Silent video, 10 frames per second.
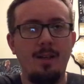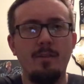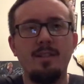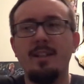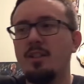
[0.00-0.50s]

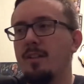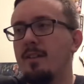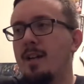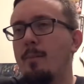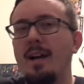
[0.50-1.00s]
We sent each other
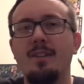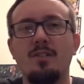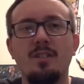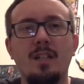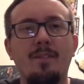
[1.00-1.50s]
a couple
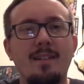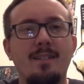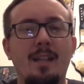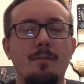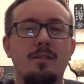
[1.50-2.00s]
extra stuff. I
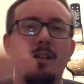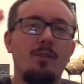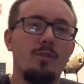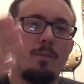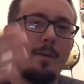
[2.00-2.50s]
sent him stuff.
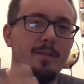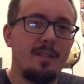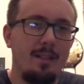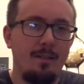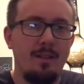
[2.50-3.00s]
You'll probably
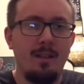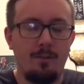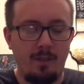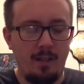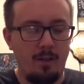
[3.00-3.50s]
see
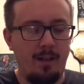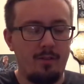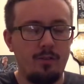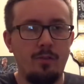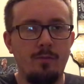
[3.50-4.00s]
his video here
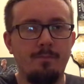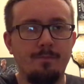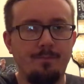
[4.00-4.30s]
soon.